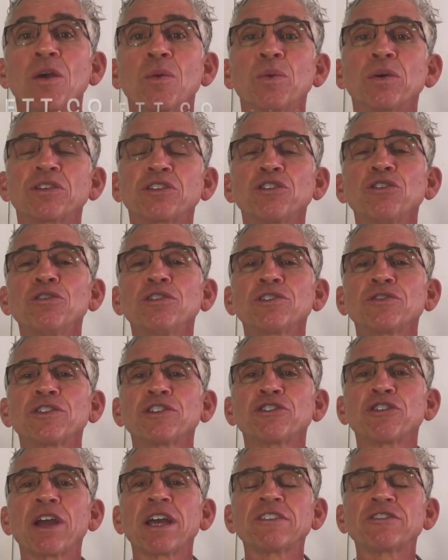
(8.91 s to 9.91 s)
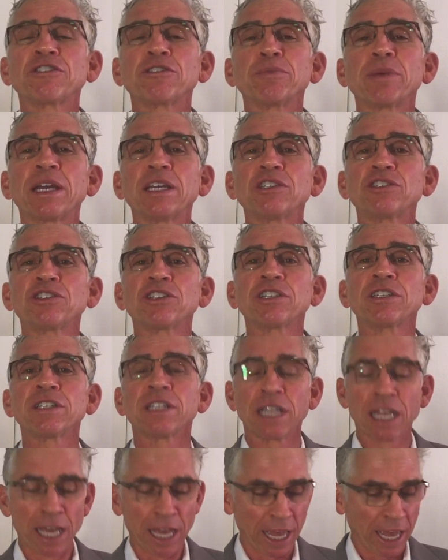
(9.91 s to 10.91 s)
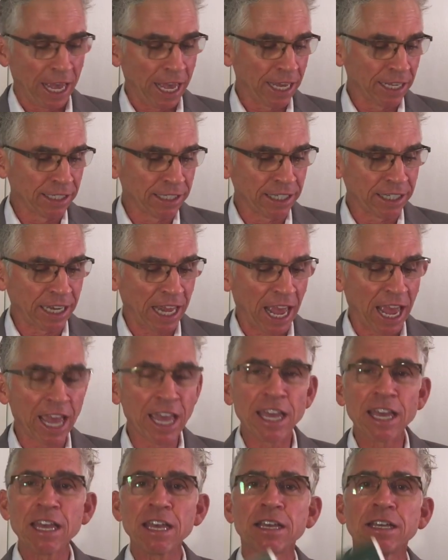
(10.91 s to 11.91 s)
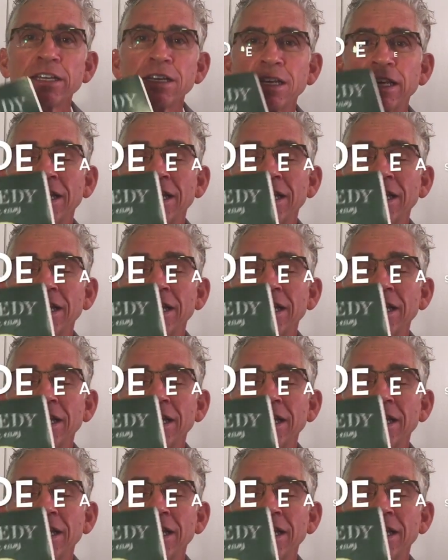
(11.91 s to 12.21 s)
with tools for transformation. And today,